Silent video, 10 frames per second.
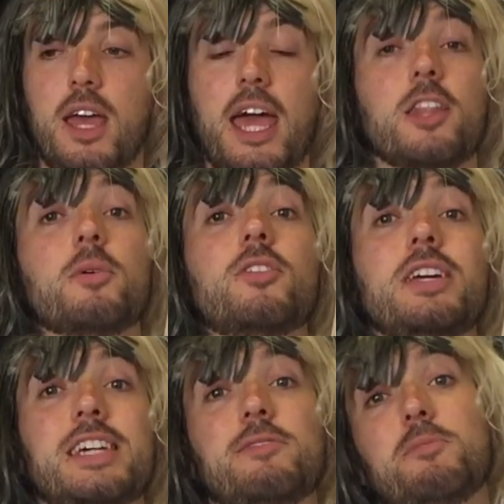There were
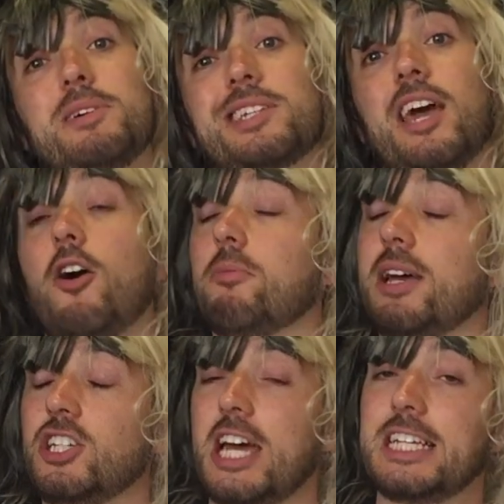3 types of biscuit on
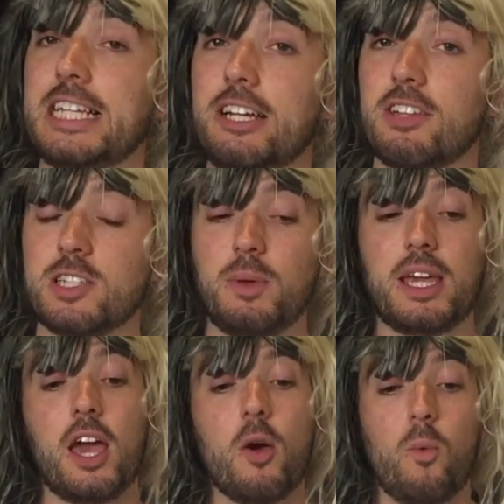my chandelier this
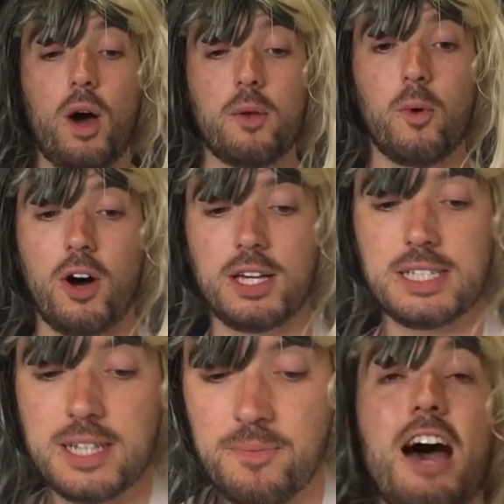week. One
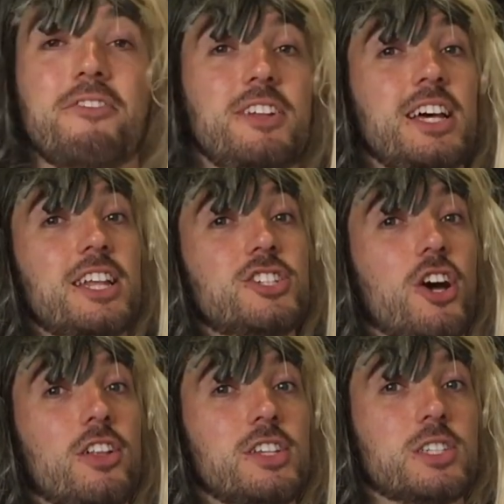was a vanilla
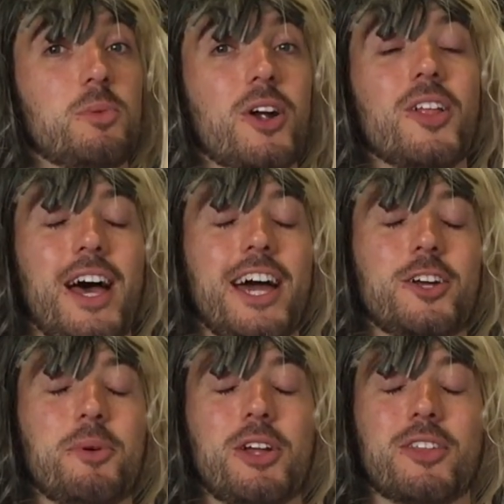chocolate swirl. I
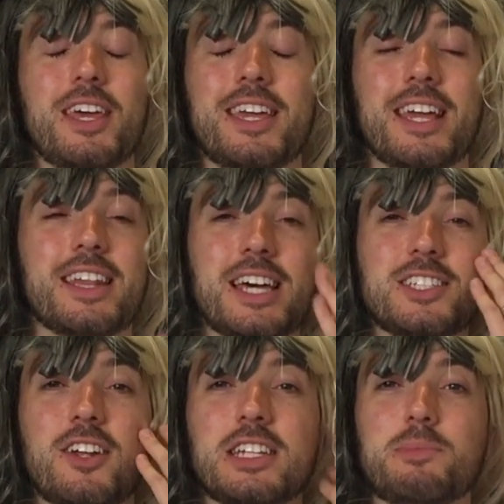know what you're thinking,
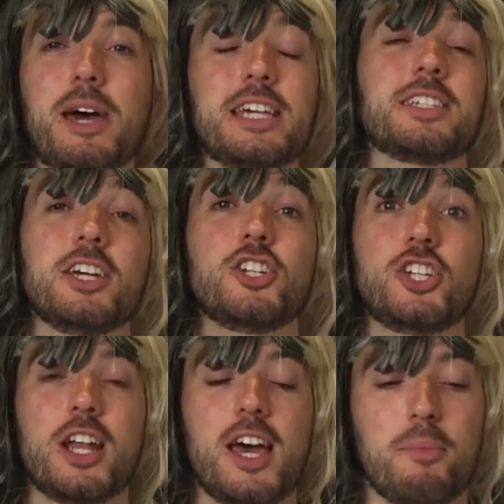that's not a spice.
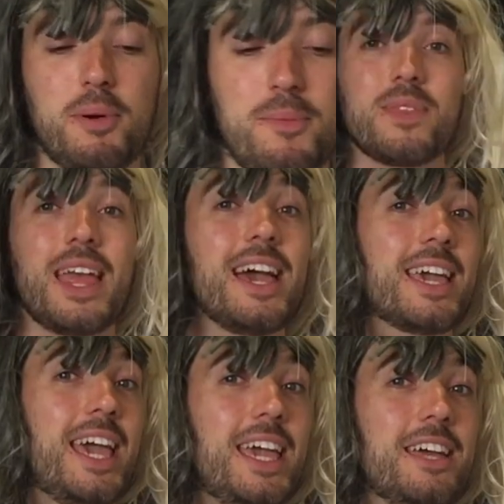Shut up. A
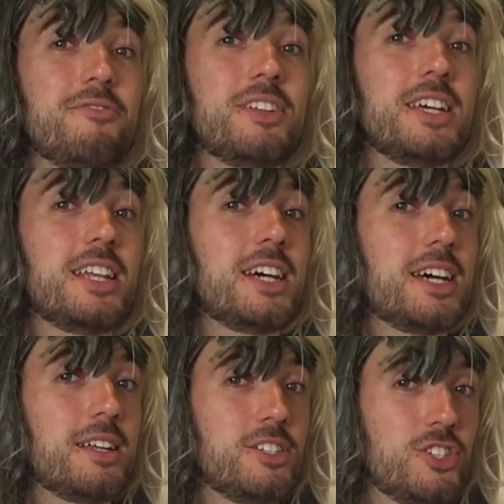cayenne,
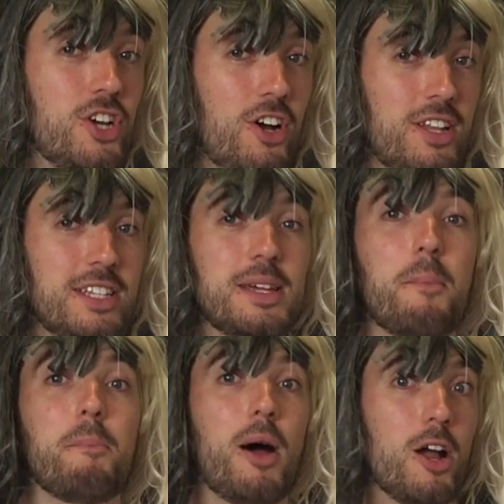vanilla and chocolate
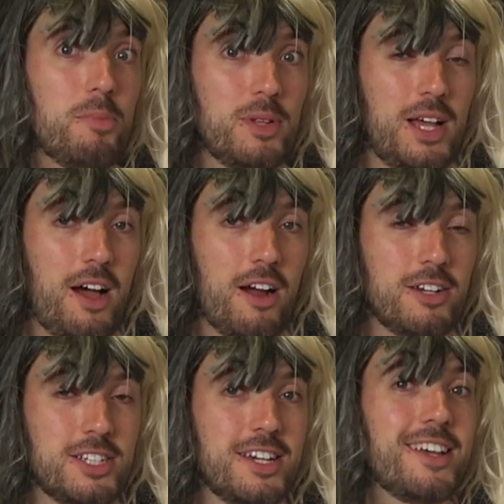marble
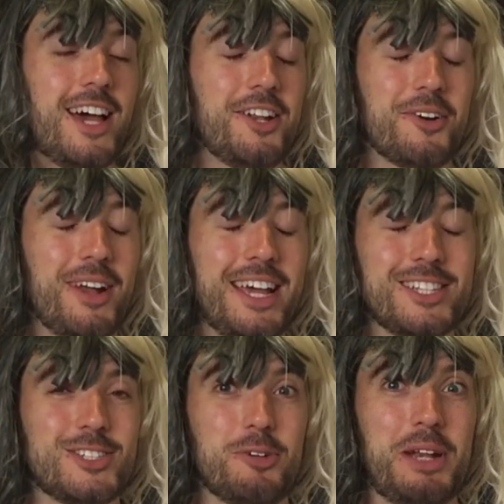heart. I know,
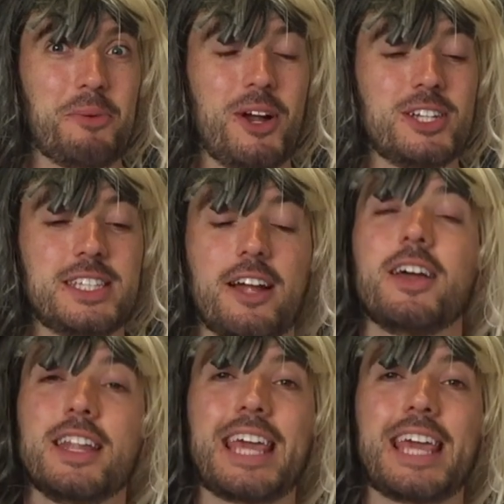right? So many words there.